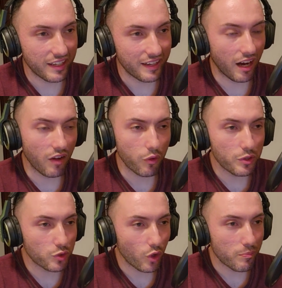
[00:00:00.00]
you now. I thought you were
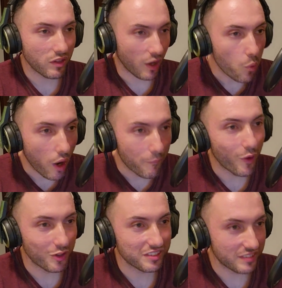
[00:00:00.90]
talking about like one
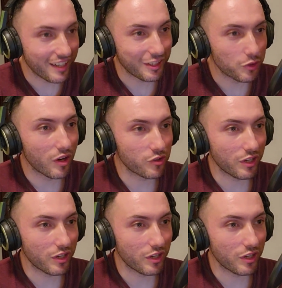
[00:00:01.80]
person's getting 200